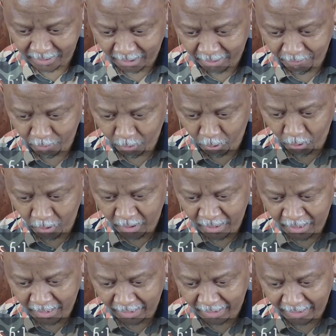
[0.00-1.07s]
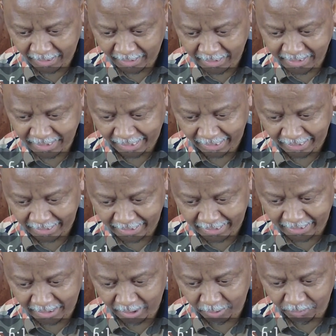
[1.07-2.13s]
therefore, let us
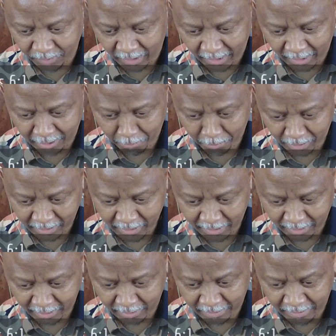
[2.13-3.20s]
leave the elementary